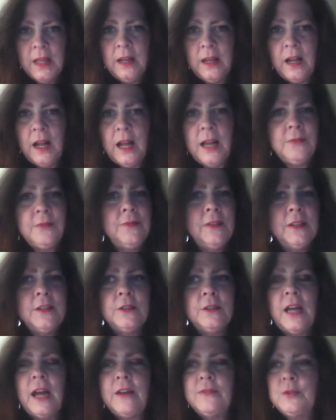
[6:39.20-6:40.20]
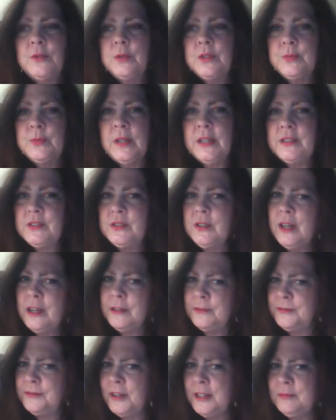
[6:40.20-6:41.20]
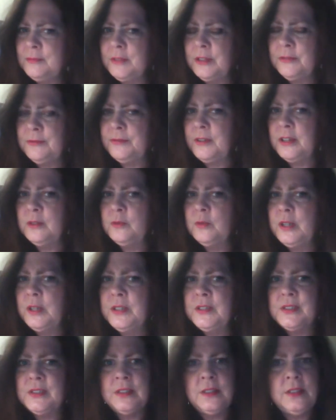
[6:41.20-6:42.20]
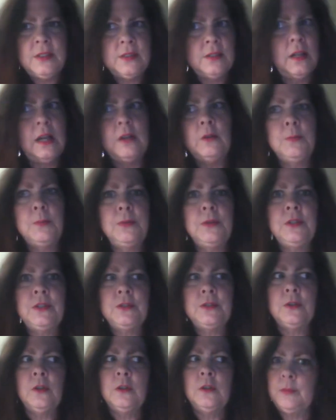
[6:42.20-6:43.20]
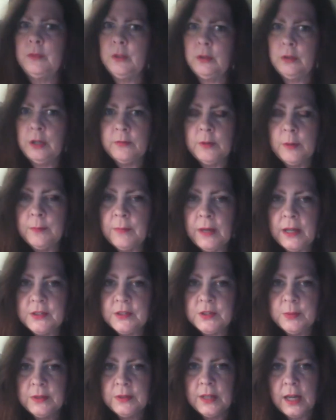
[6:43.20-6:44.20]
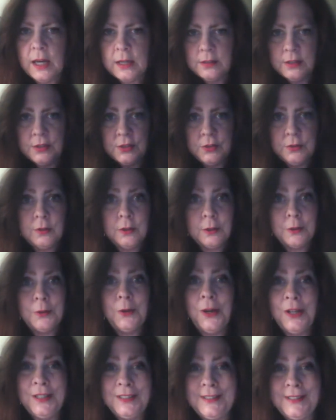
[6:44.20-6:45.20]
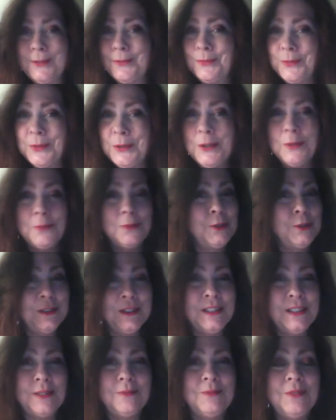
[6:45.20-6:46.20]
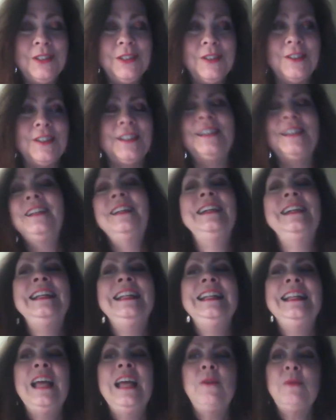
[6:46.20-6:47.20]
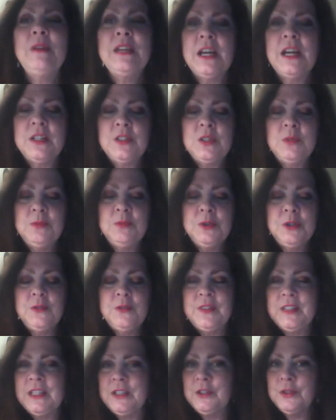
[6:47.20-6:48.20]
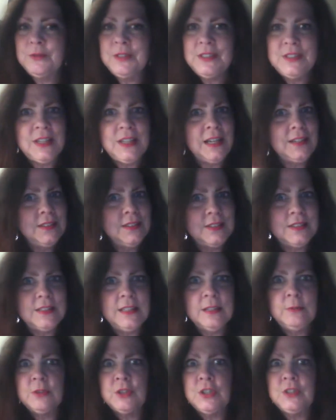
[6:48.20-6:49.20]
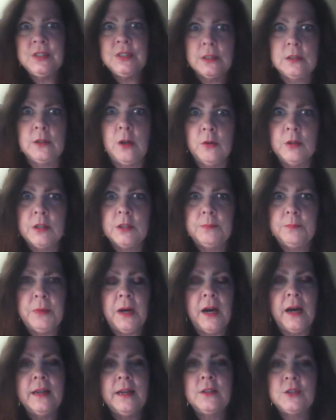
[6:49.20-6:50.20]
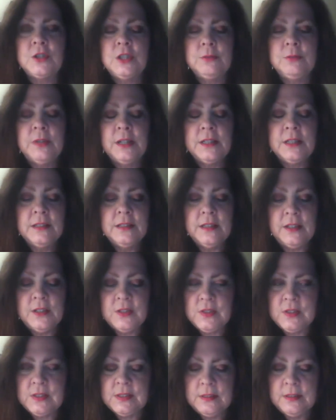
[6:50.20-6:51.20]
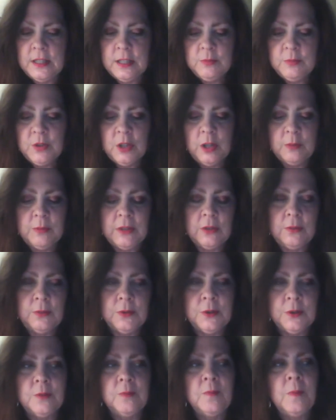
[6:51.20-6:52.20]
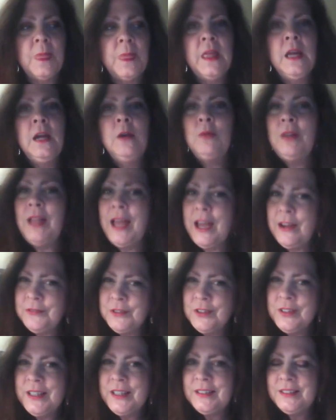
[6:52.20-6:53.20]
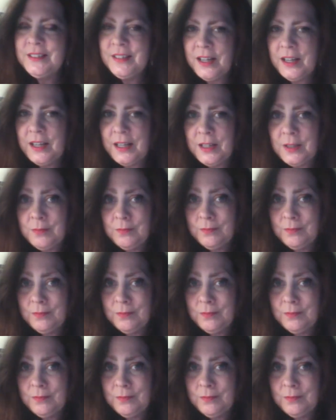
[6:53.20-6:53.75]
I figured afterwards, when I saw how frightened my friend was, and he said how a priest told him, don't ever mess with that, and he stood across the room, wouldn't come near it, and we got it to move, and then Teresa had this thing where she said, go to goodbye, because she recognized this name coming through. Well, after that night,